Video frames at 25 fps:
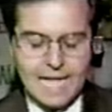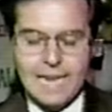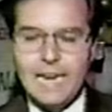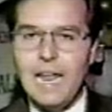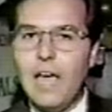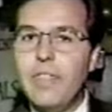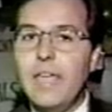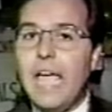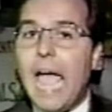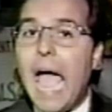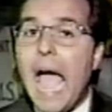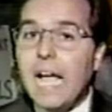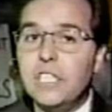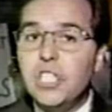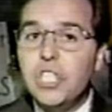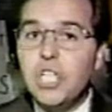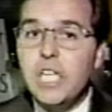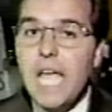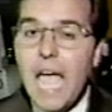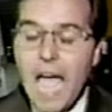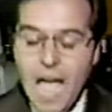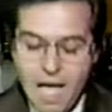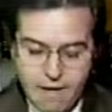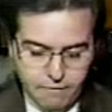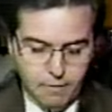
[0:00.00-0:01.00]
Now, they
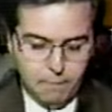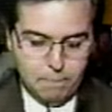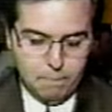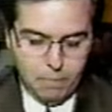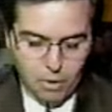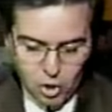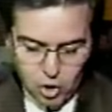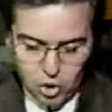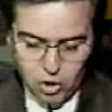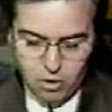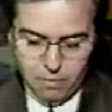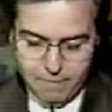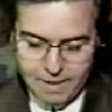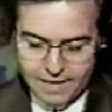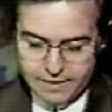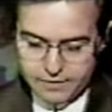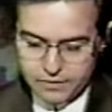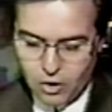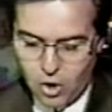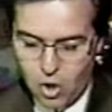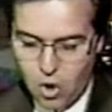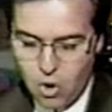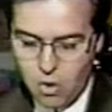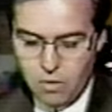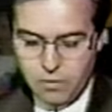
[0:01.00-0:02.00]
actually have a permit
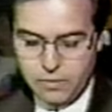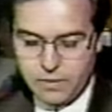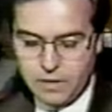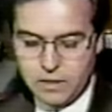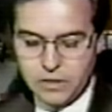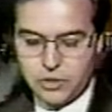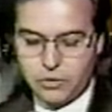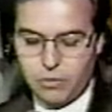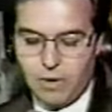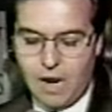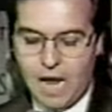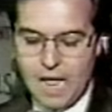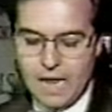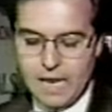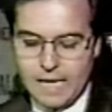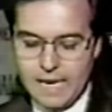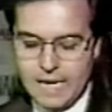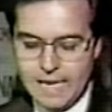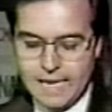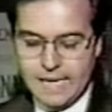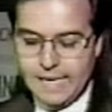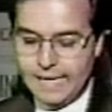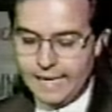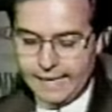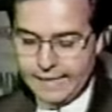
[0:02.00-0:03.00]
to hold this
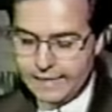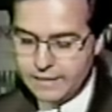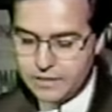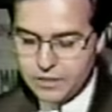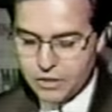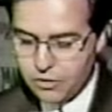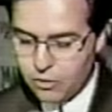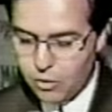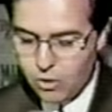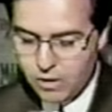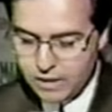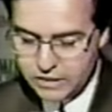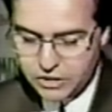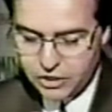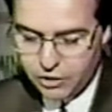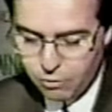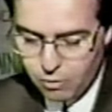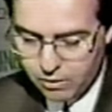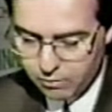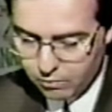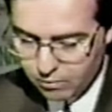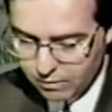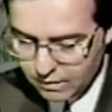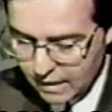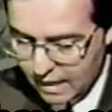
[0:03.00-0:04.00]
rally, and it's a noisy
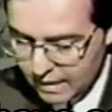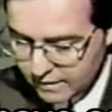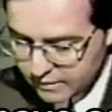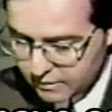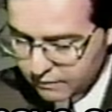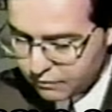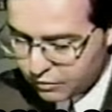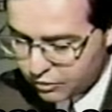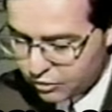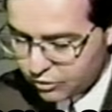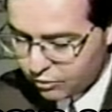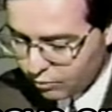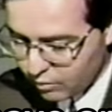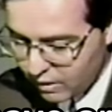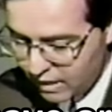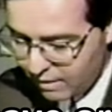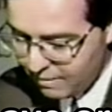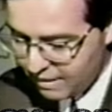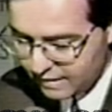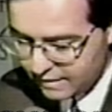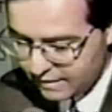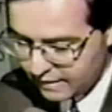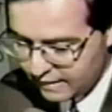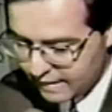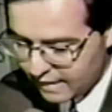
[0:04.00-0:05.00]
one with lots of
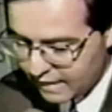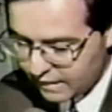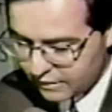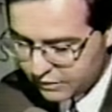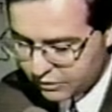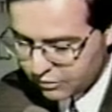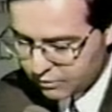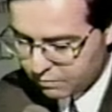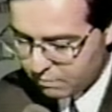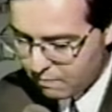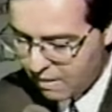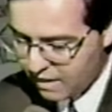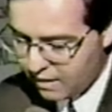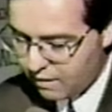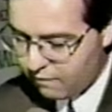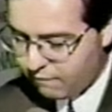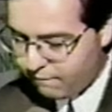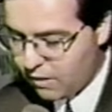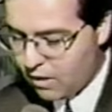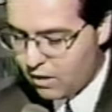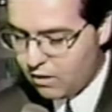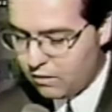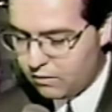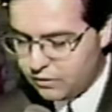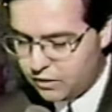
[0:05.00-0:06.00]
screaming teenagers,
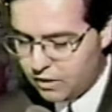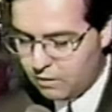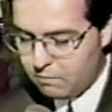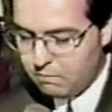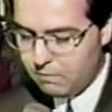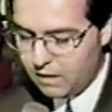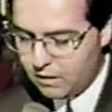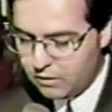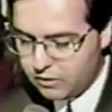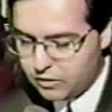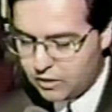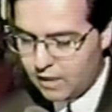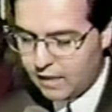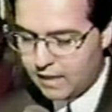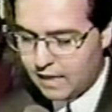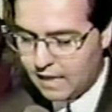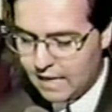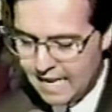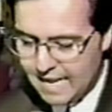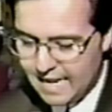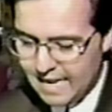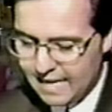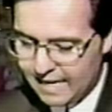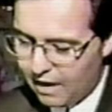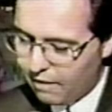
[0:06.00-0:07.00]
megaphones, and music.
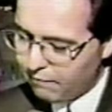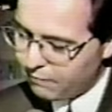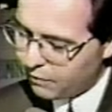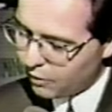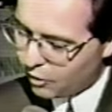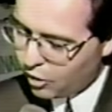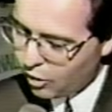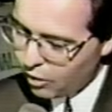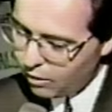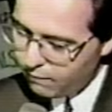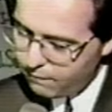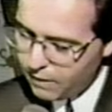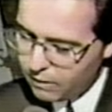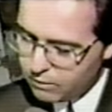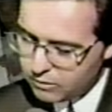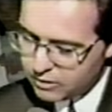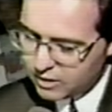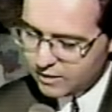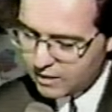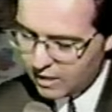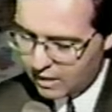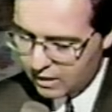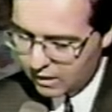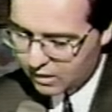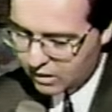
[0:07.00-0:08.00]
Now, if the curfew is
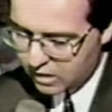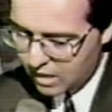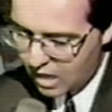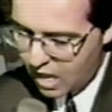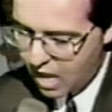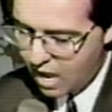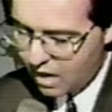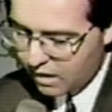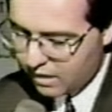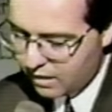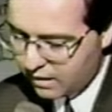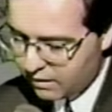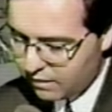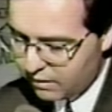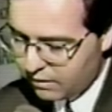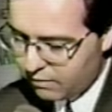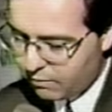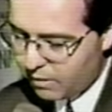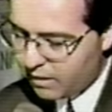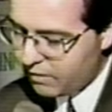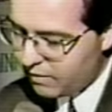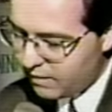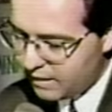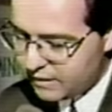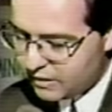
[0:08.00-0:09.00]
at 10 o'clock,
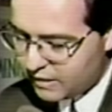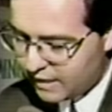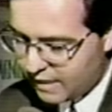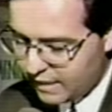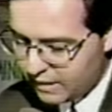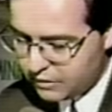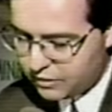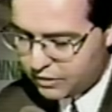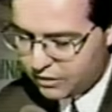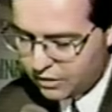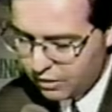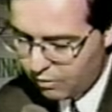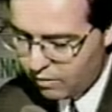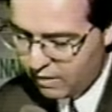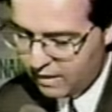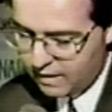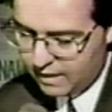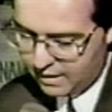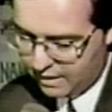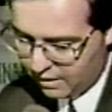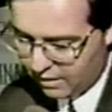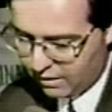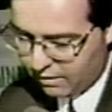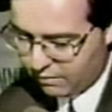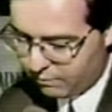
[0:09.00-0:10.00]
what are these kids doing
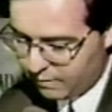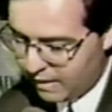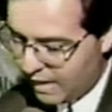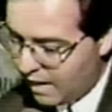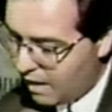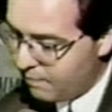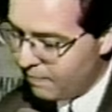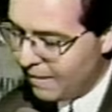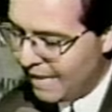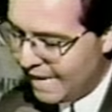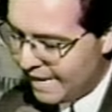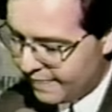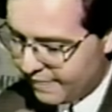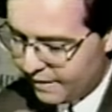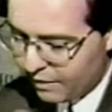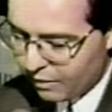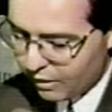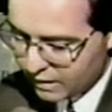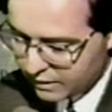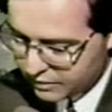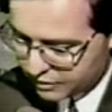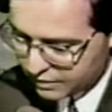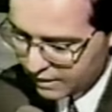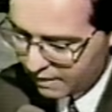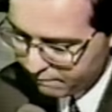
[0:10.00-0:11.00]
here? Well, they're
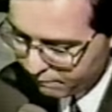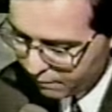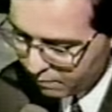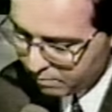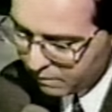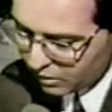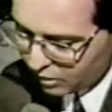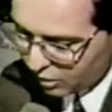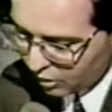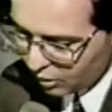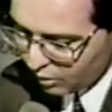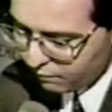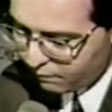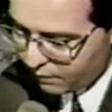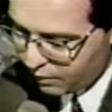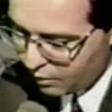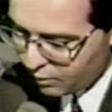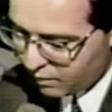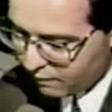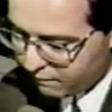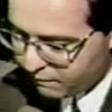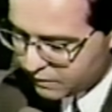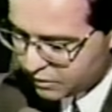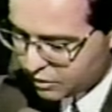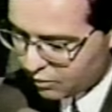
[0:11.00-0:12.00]
exempt from the
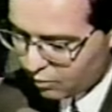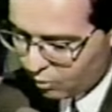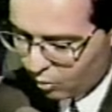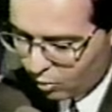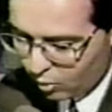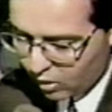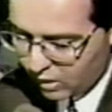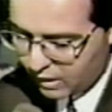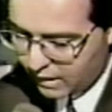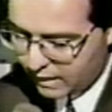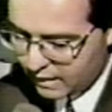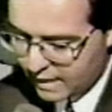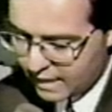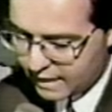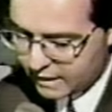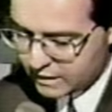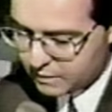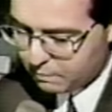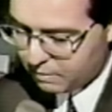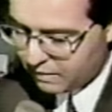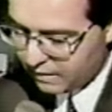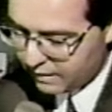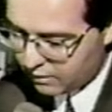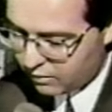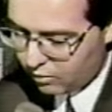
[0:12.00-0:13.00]
curfew if it's an
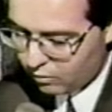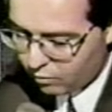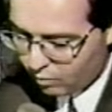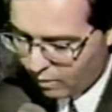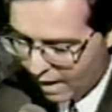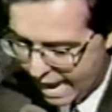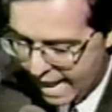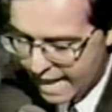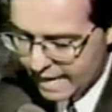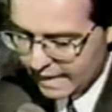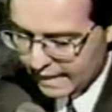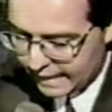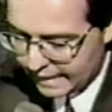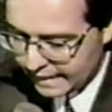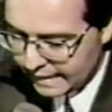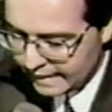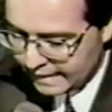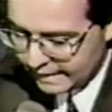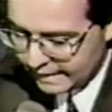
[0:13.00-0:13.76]
organized political rally.